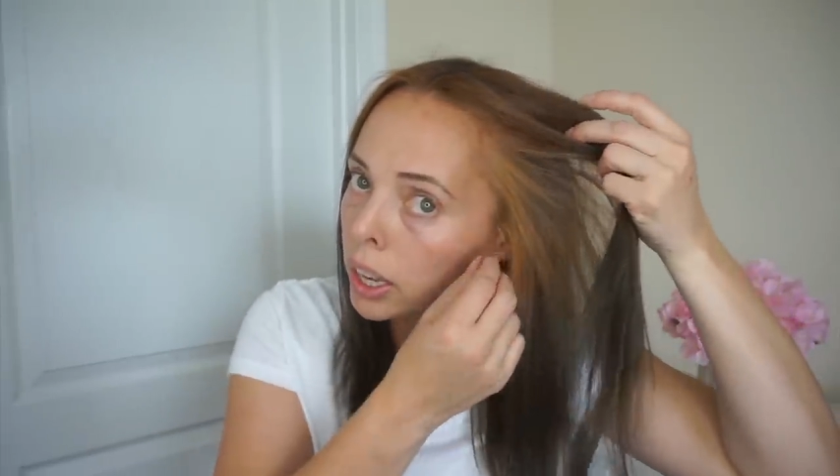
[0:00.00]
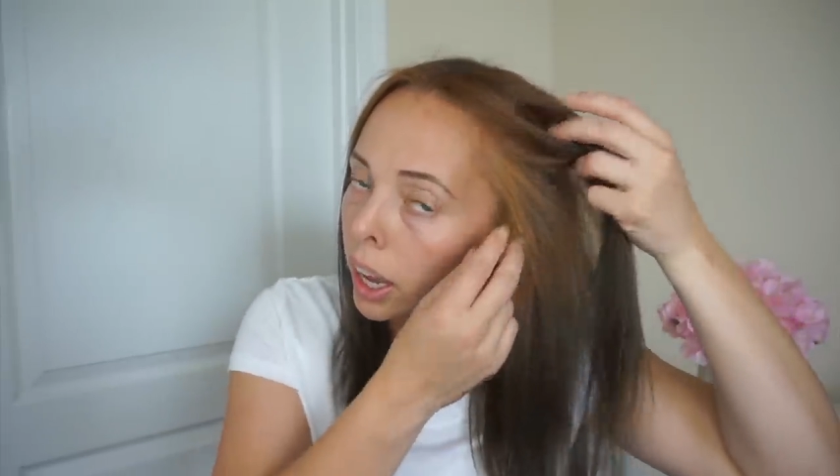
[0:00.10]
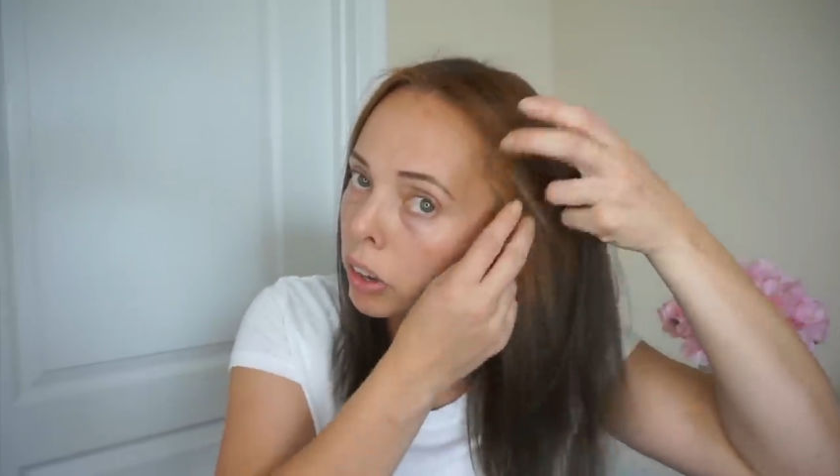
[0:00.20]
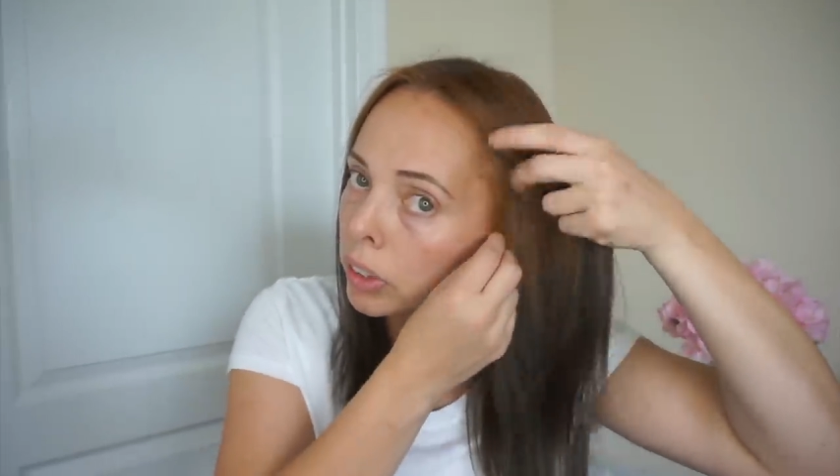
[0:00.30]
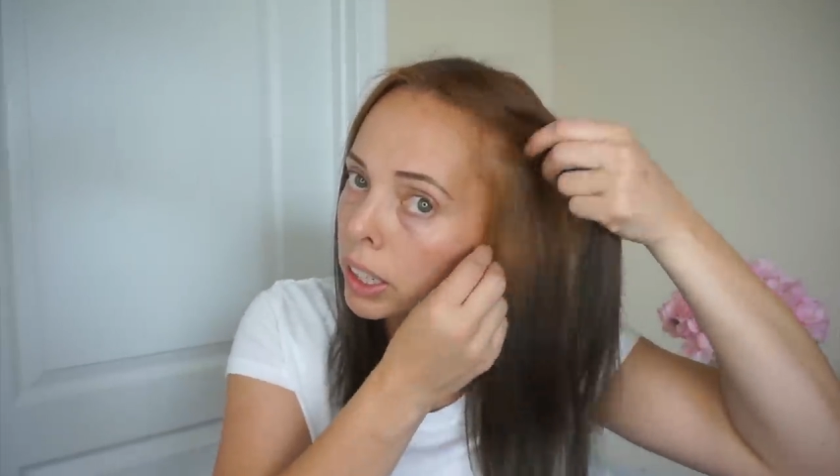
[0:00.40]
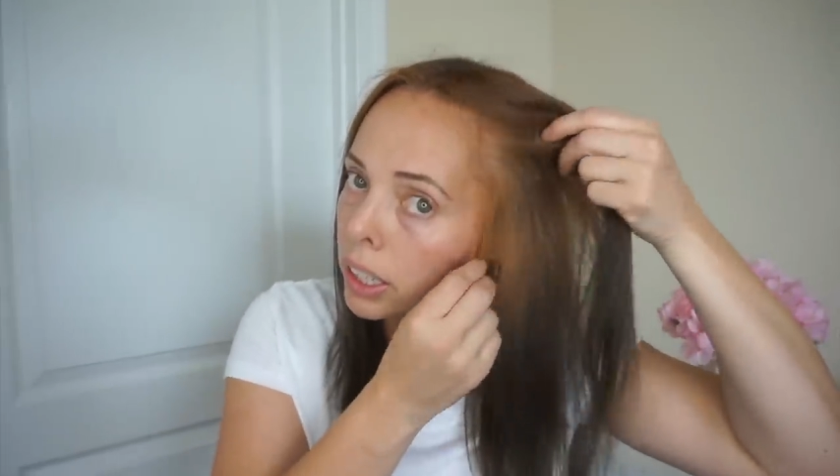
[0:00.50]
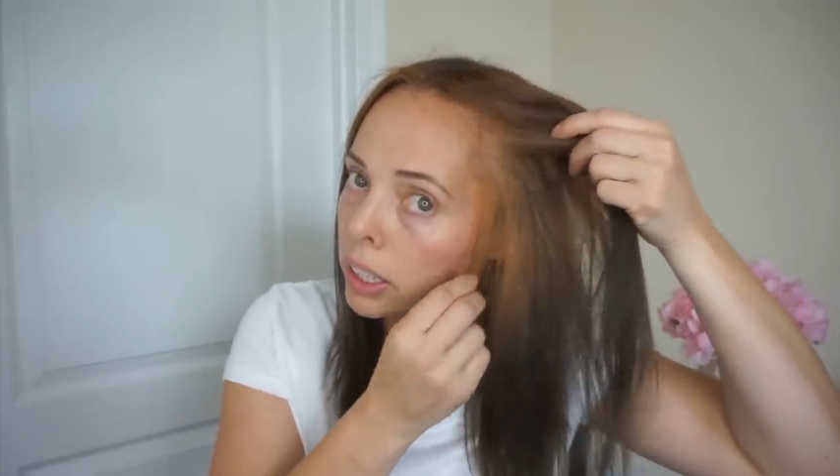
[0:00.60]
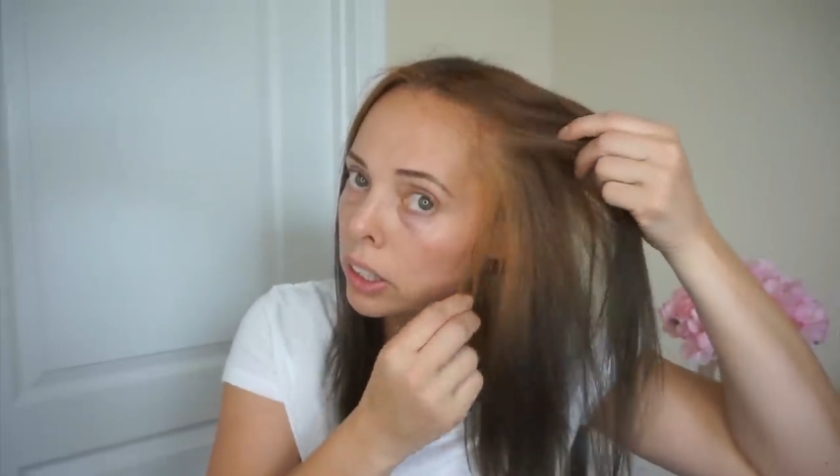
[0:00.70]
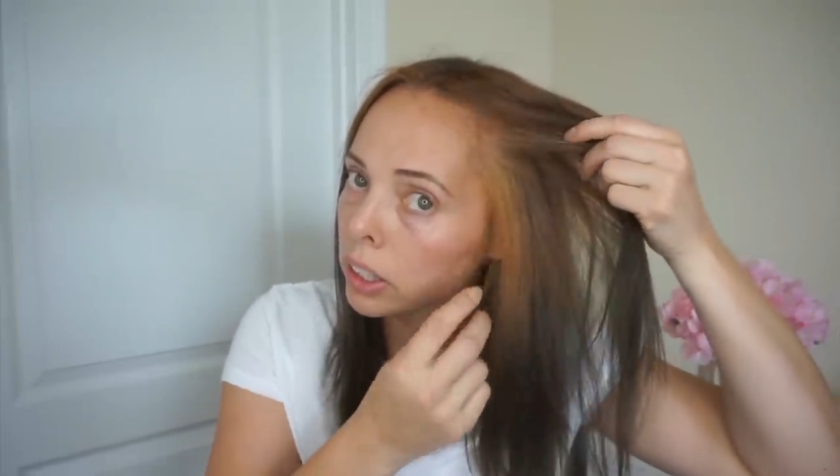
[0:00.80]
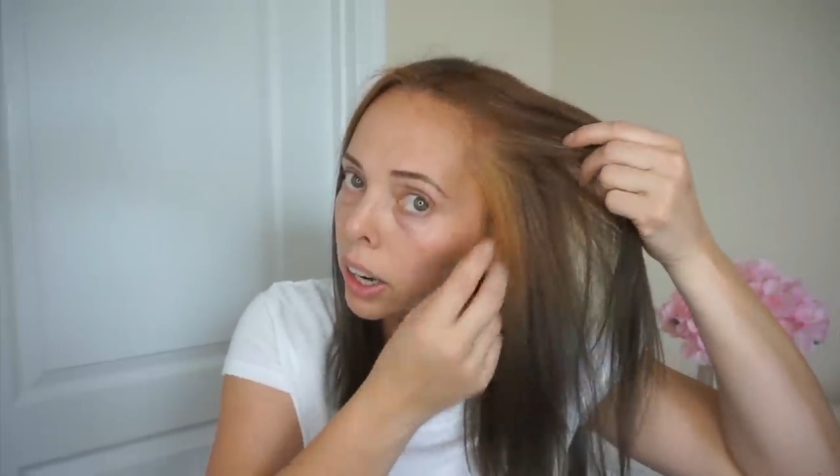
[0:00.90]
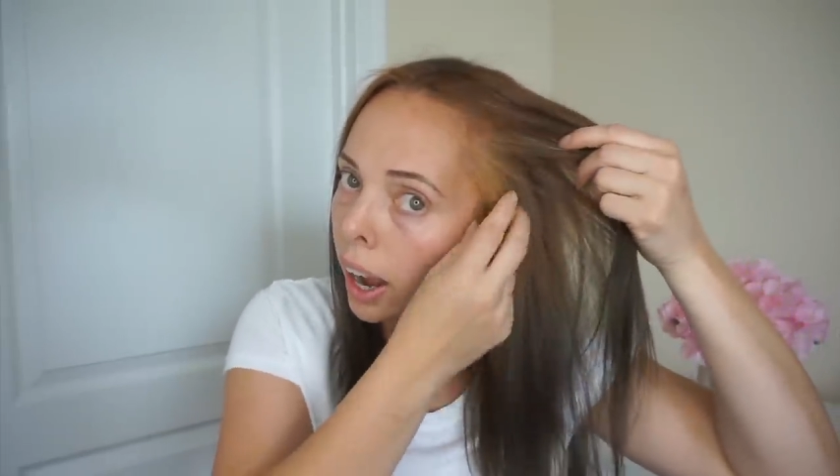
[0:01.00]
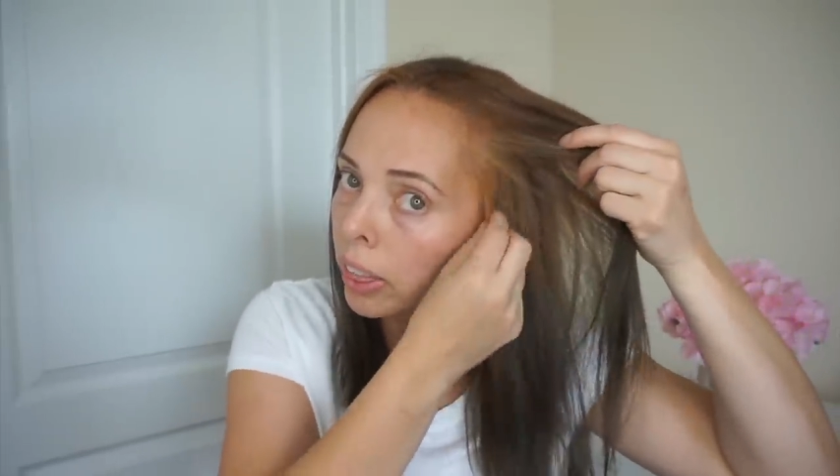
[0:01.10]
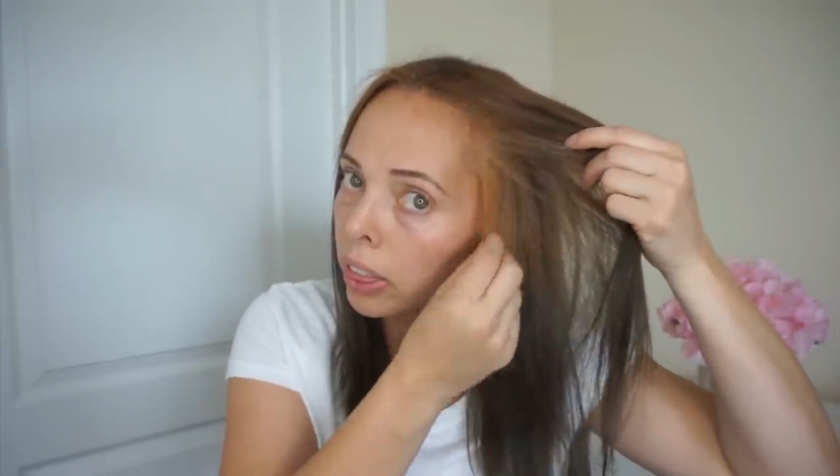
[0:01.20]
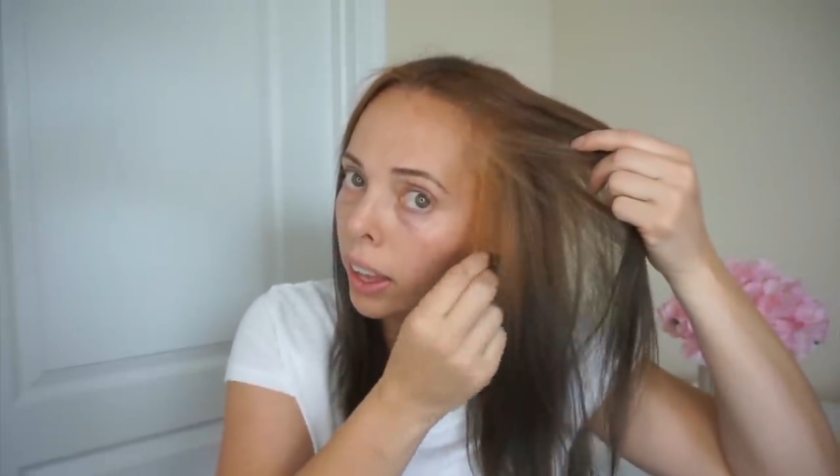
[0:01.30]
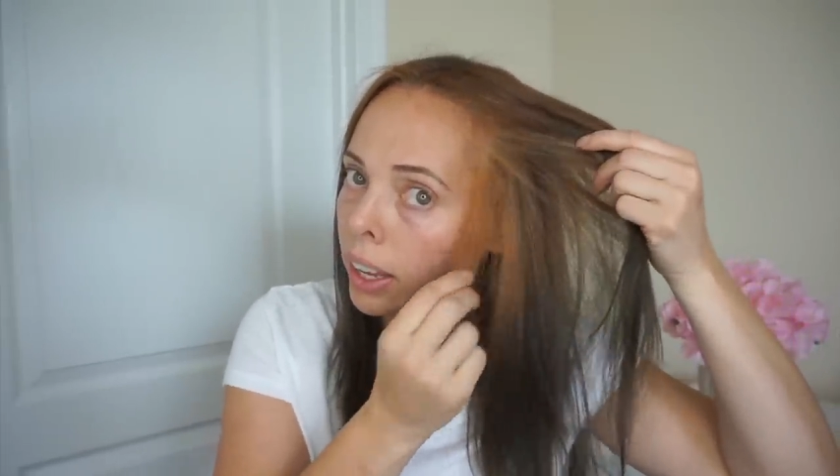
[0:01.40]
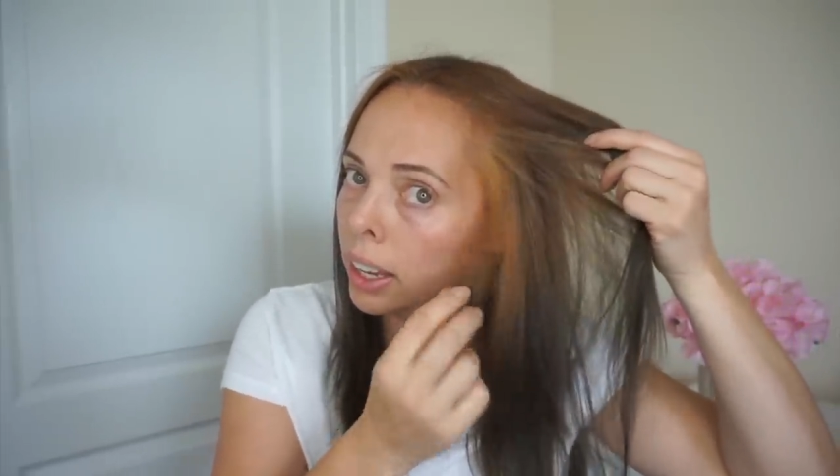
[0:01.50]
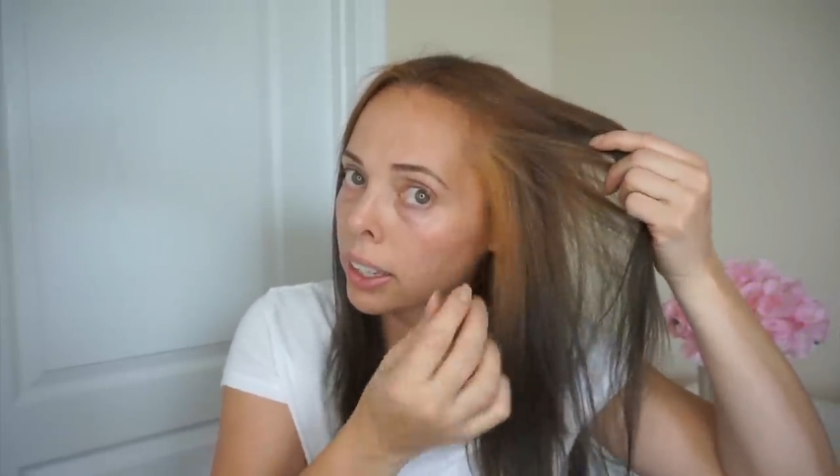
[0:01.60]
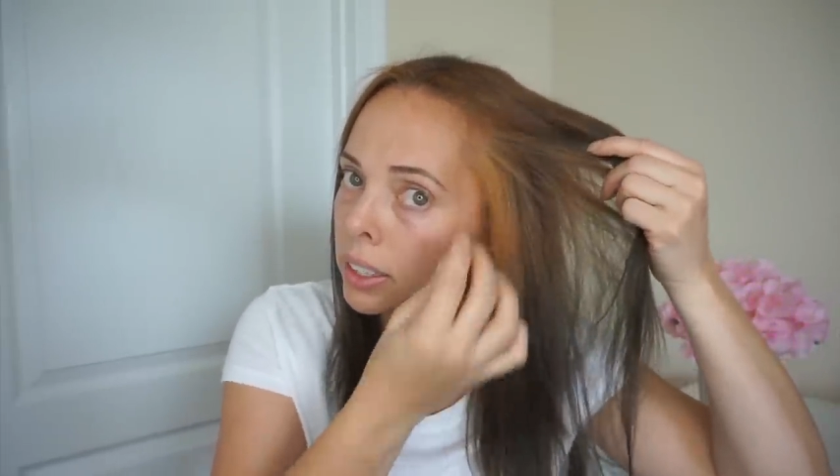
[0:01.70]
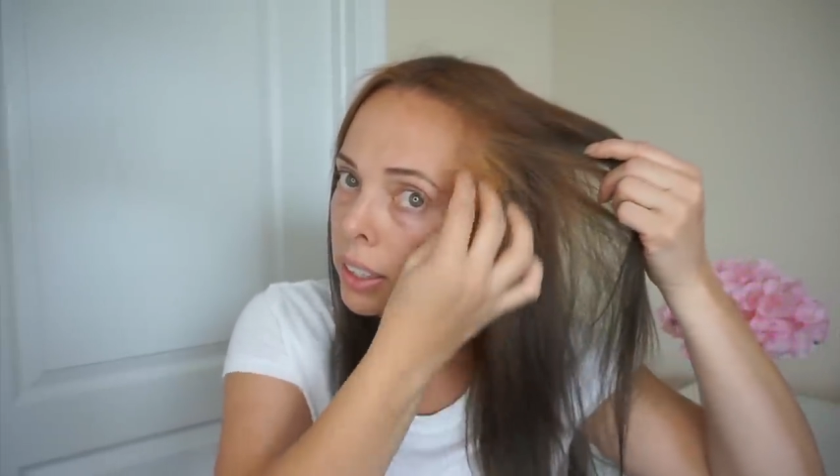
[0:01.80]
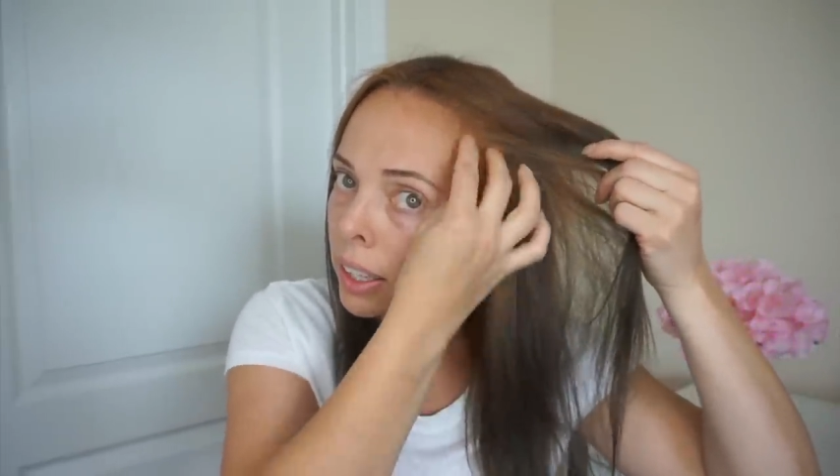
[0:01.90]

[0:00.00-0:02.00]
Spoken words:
And over here, I think it's